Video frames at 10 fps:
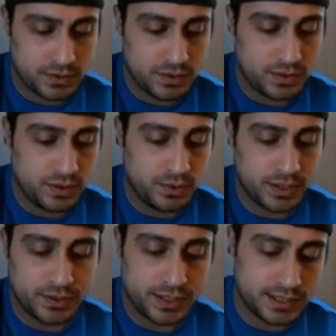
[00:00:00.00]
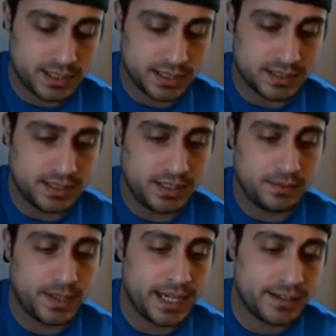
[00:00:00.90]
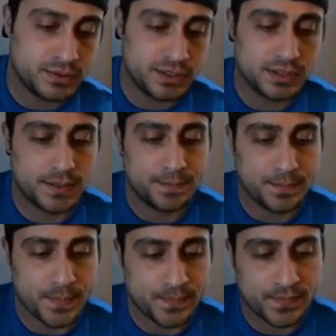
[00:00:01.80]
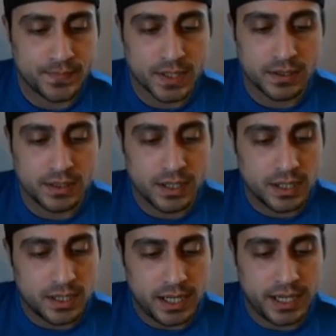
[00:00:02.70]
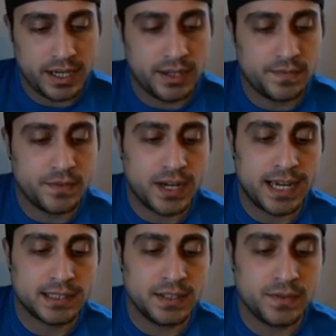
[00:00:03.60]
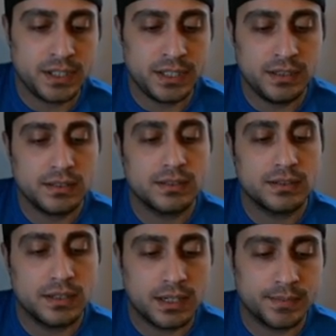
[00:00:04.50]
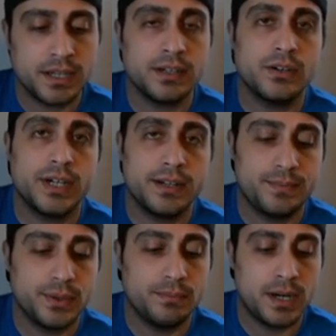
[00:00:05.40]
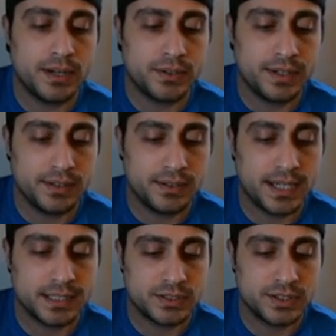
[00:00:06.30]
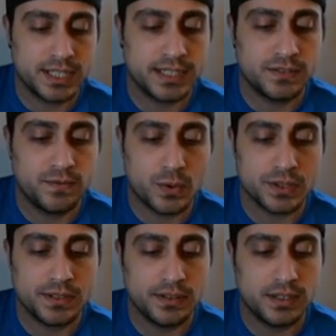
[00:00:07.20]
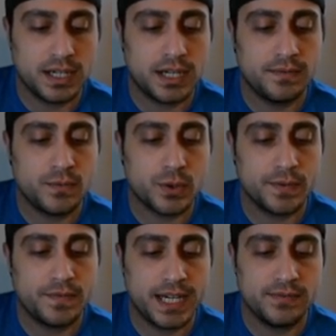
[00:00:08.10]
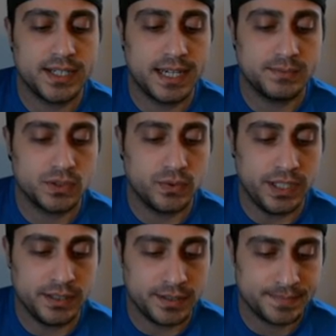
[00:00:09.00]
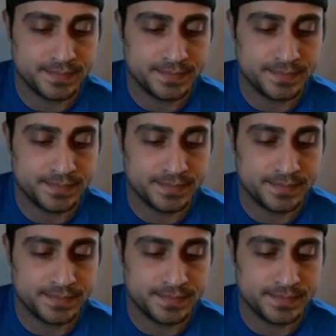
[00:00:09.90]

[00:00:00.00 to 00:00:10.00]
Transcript: 216 pounds. And for activity, I'm going to go ahead and put moderate exercise four to five times a week.